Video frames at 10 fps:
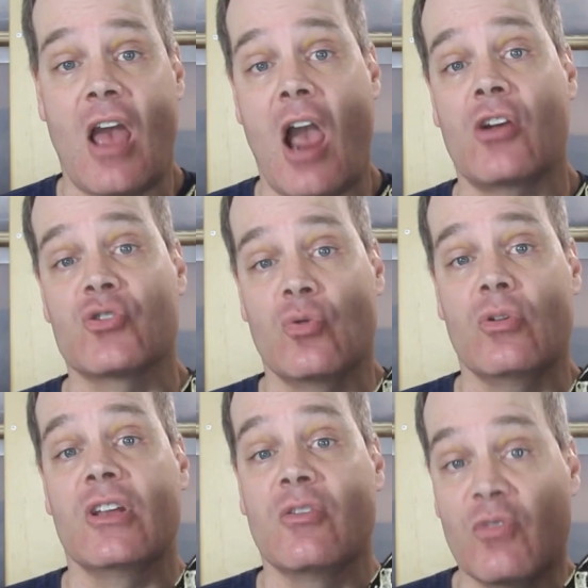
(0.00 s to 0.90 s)

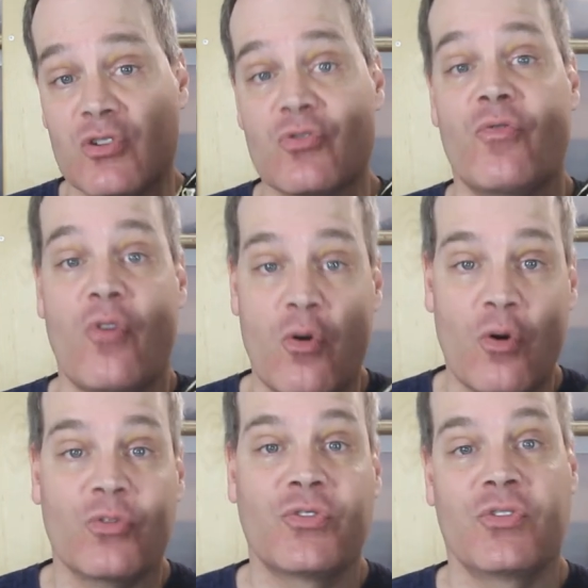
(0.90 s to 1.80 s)
actual individual
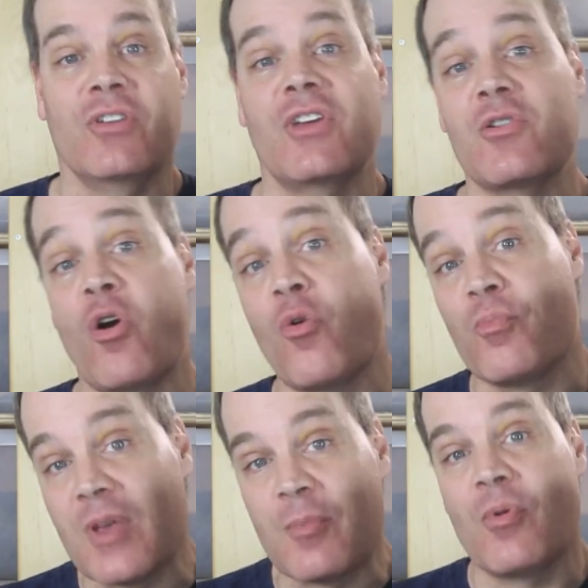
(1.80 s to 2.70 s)
photos, because I know
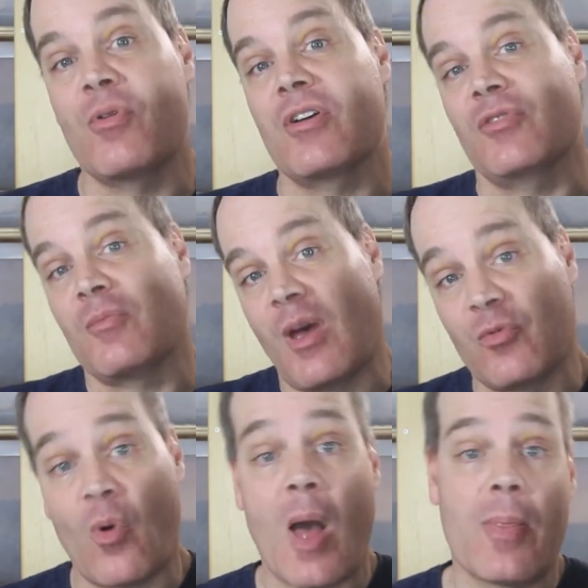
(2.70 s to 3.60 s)
people
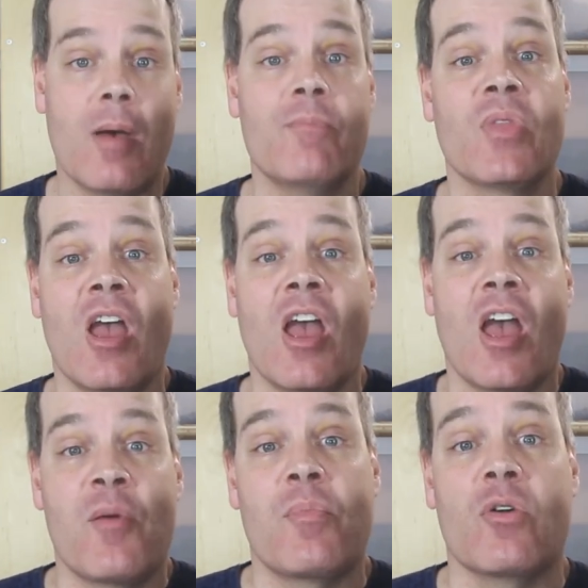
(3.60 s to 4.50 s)
sometimes want them.
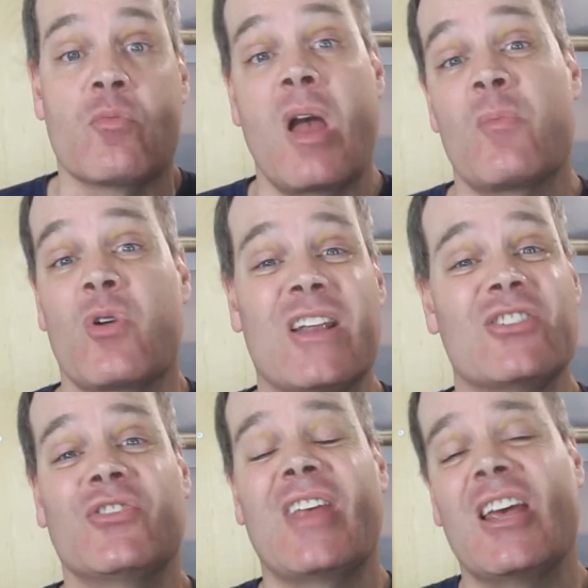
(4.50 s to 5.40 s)
But remember, it
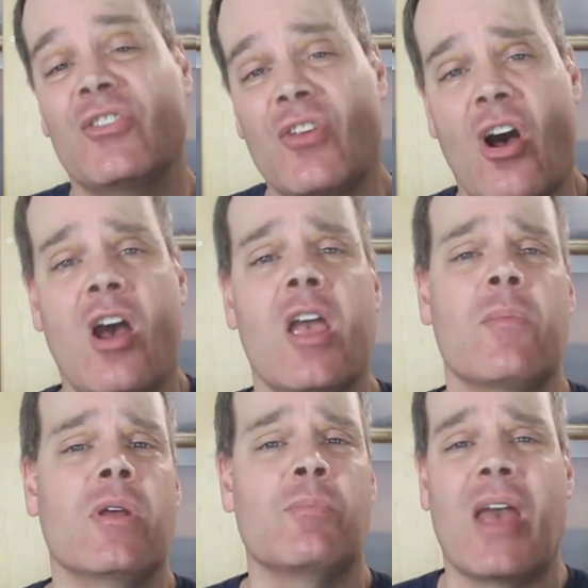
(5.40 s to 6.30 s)
just takes
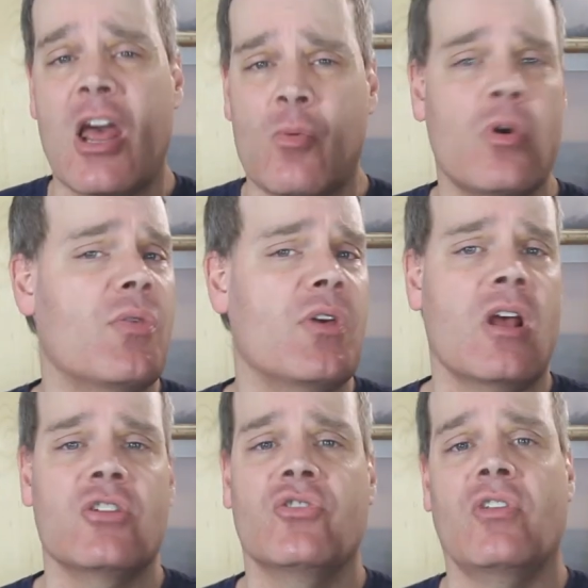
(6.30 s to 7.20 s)
time and bandwidth, and
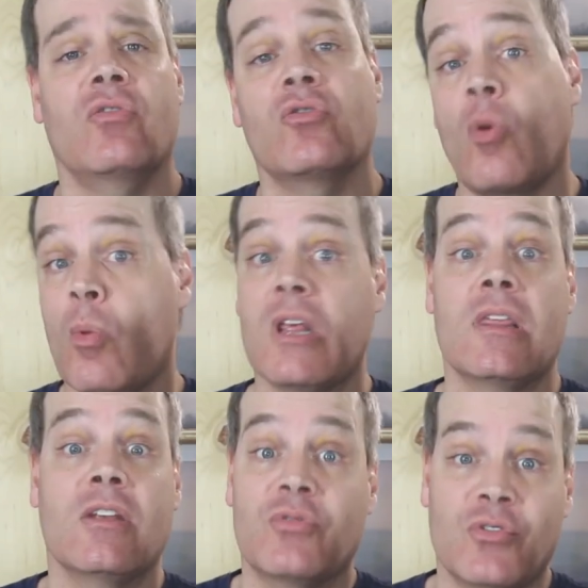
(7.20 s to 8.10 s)
I just have so many
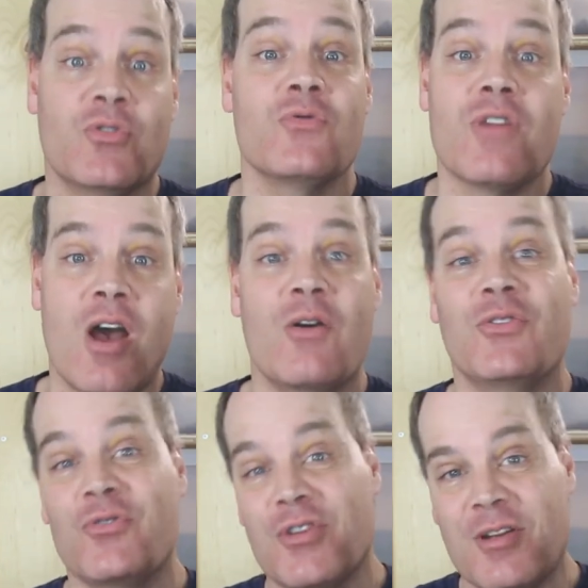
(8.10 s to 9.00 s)
things to do now,
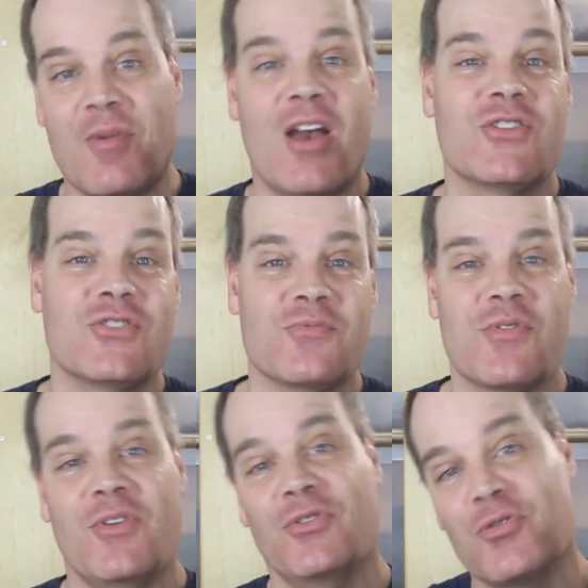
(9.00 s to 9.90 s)
as you can imagine,
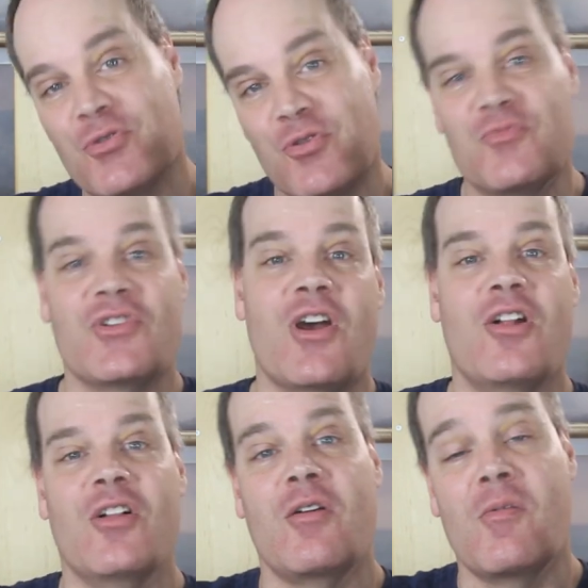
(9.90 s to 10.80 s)
with this YouTube
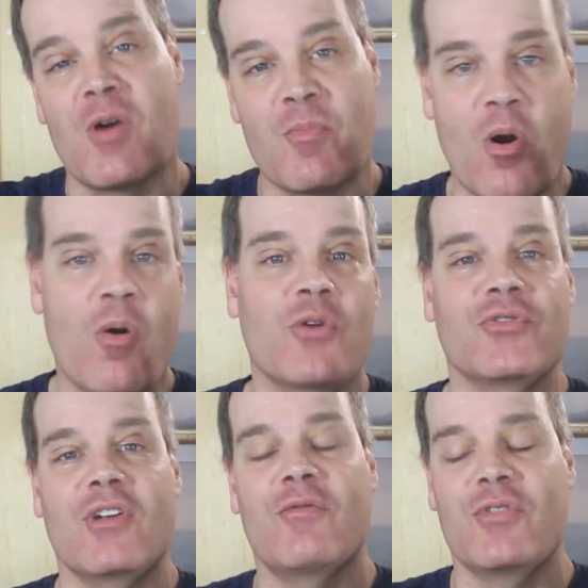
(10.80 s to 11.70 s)
channel, all my boas
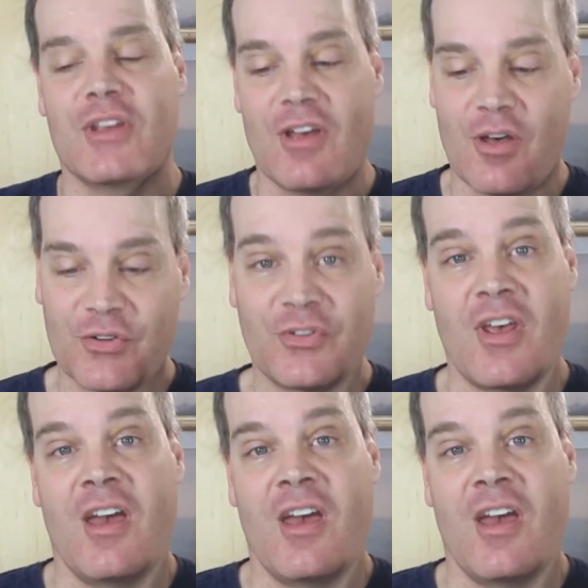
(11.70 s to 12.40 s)
and everything else,